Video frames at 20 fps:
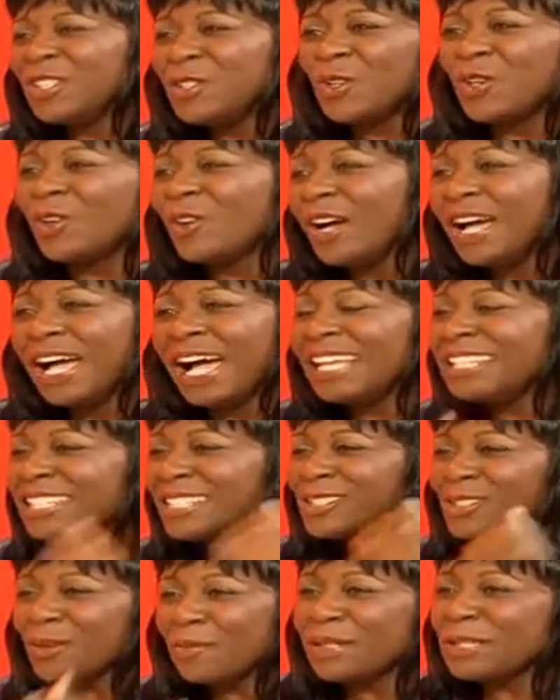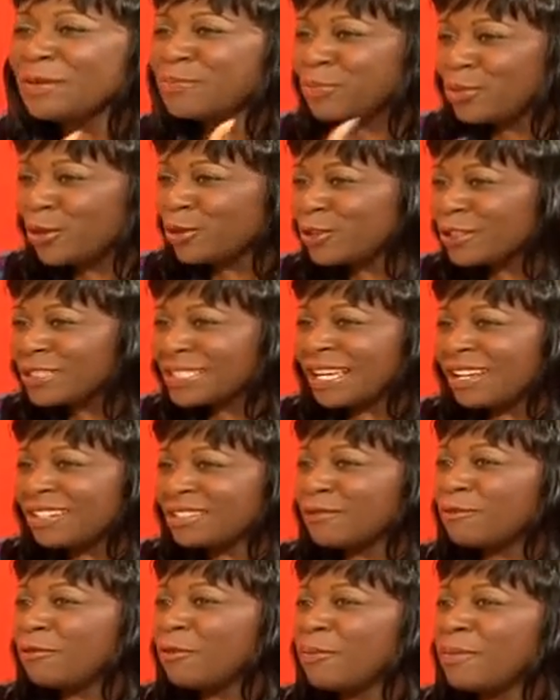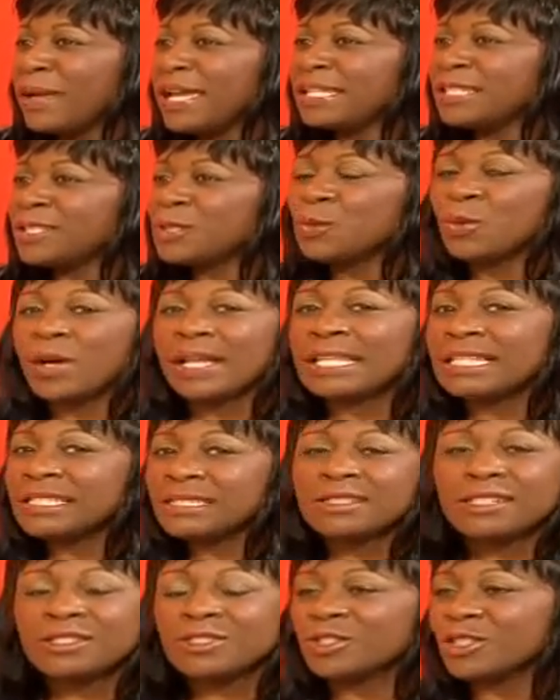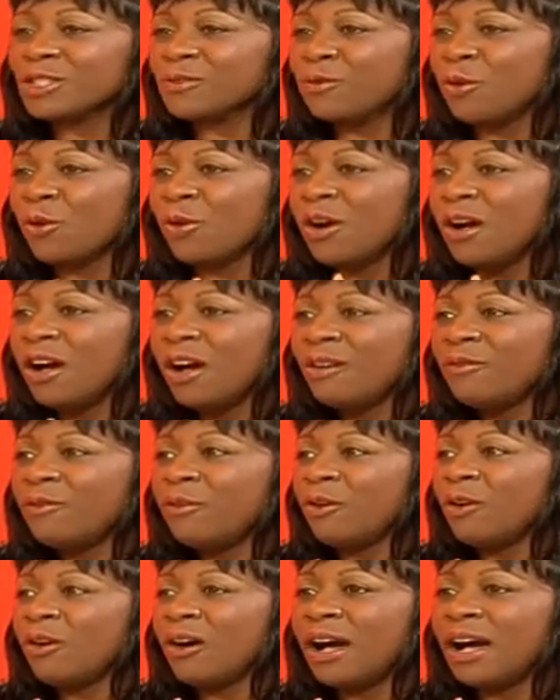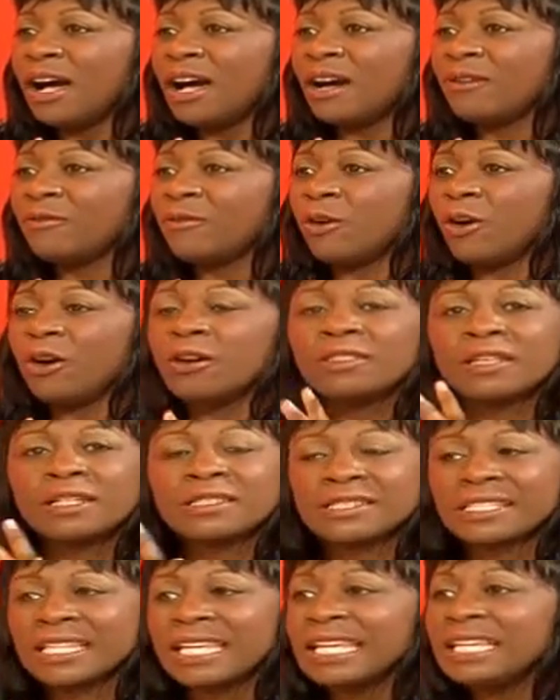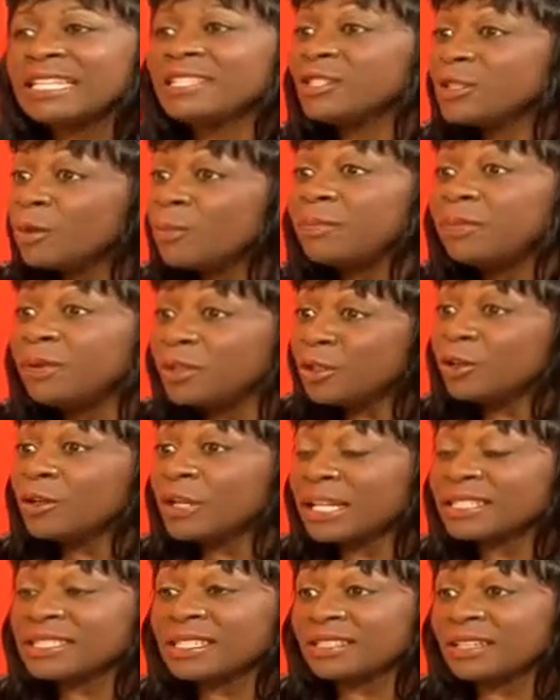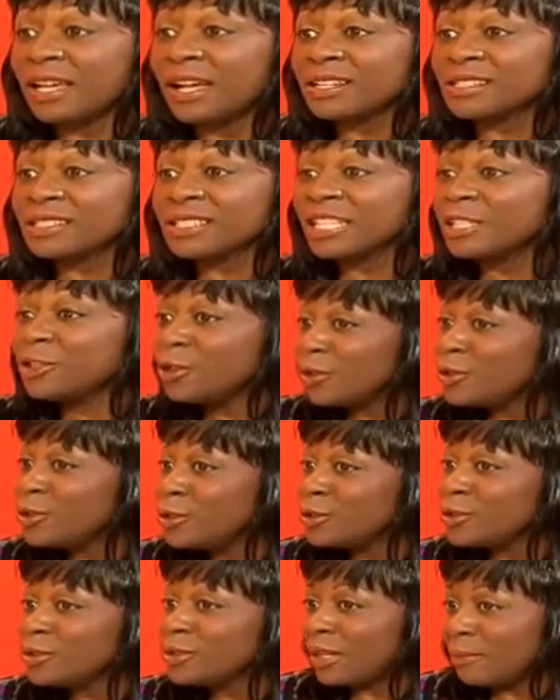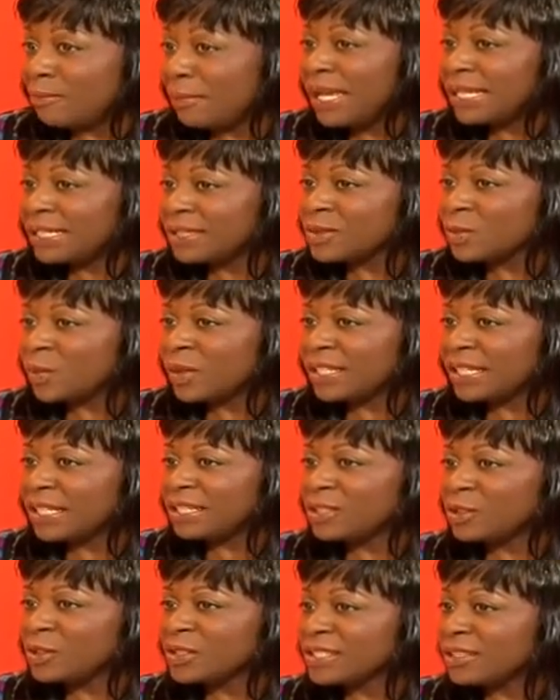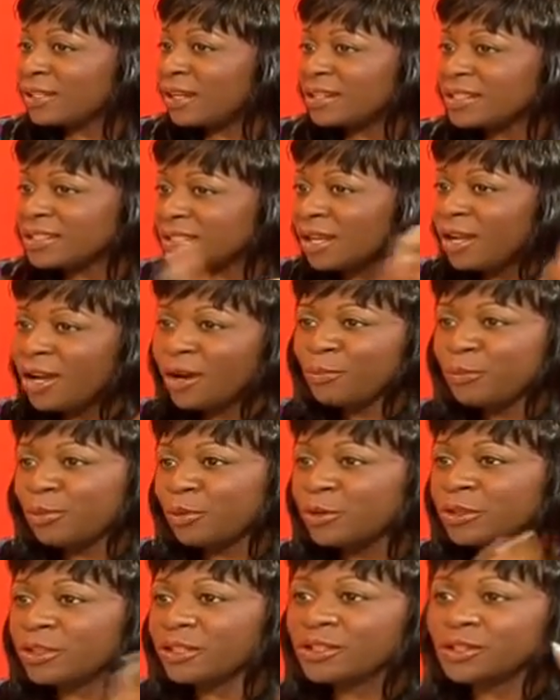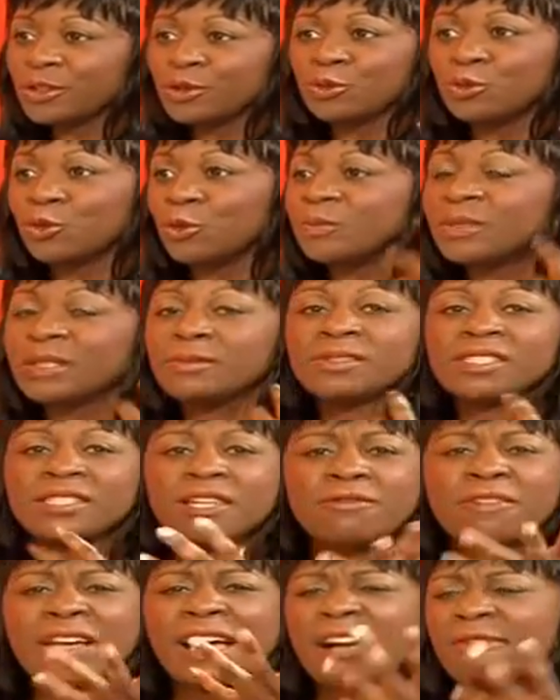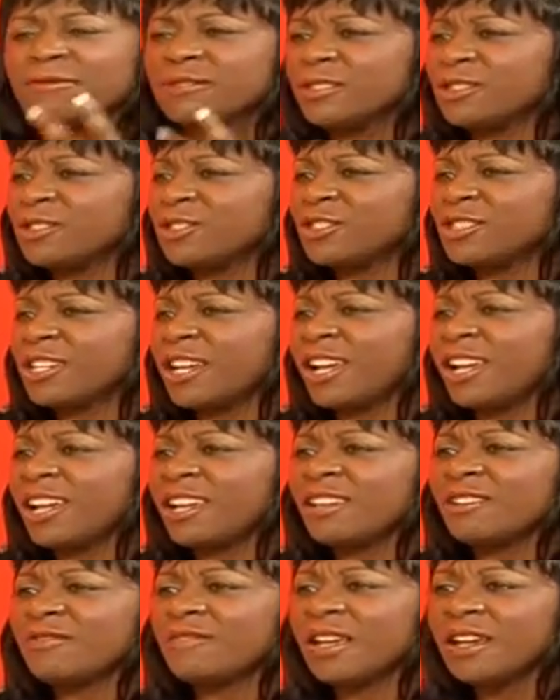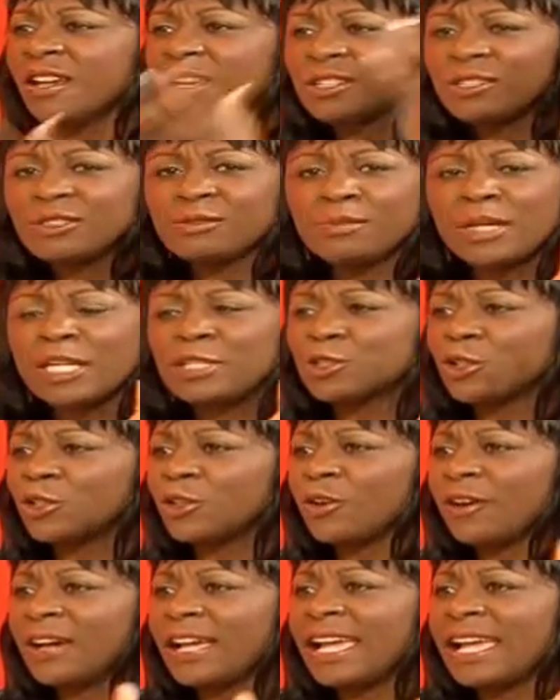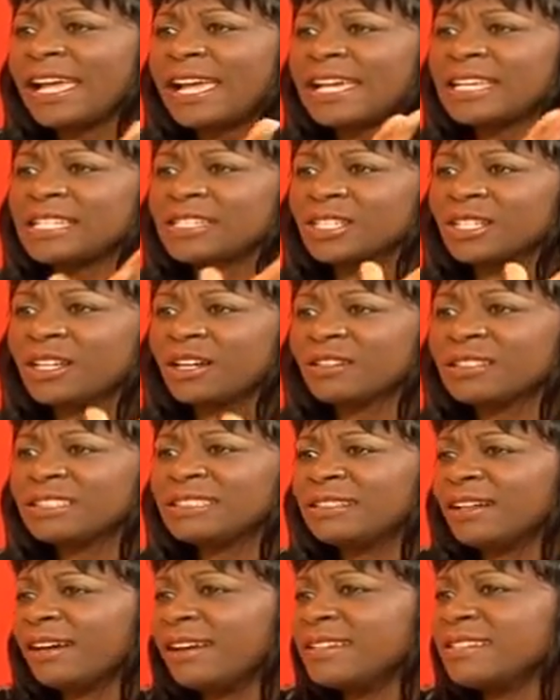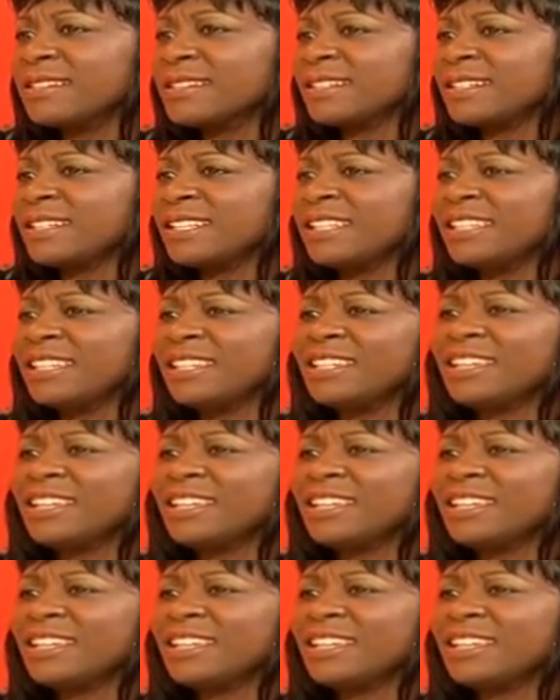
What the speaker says: you know, and there's so many products out there for men as well. It's not just for other skins. You, as a dark skin, you can use men as well. They can use nice products to groom themselves after shave. Make sure your hair is cut nicely.